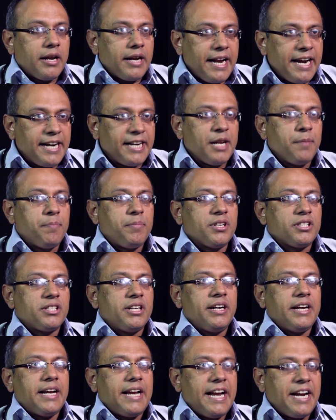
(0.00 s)

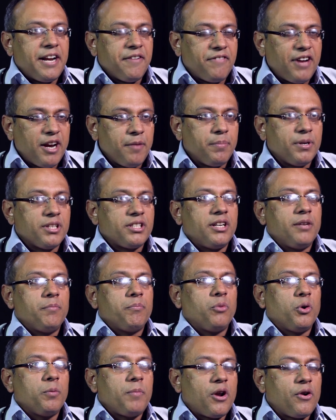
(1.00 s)
80%,
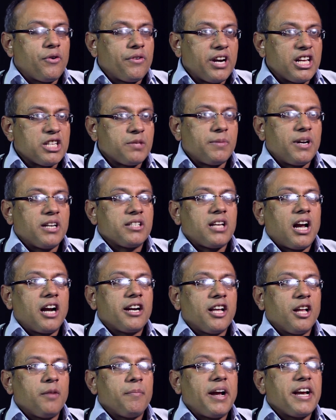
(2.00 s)
85% bone marrow transplants are
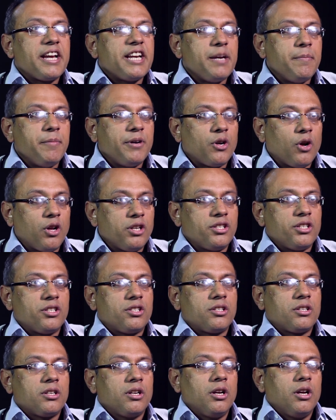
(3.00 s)
done by
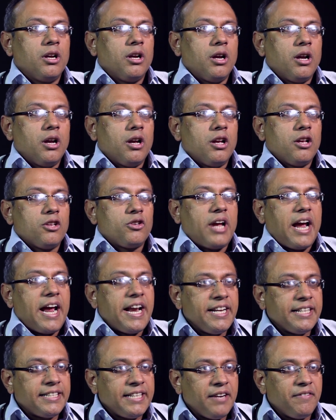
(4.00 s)
haematologists. So
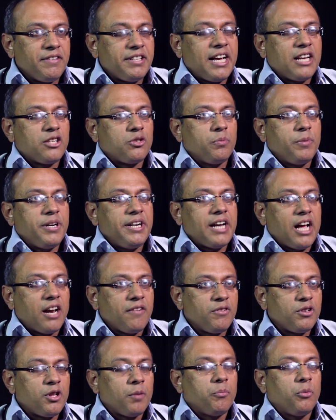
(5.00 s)
anything which has to be
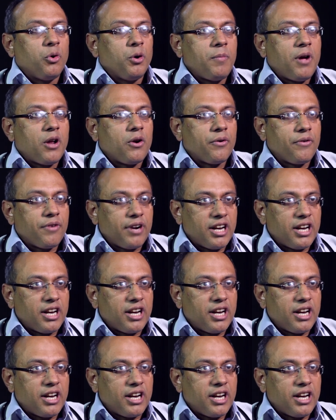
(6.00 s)
done with a bone marrow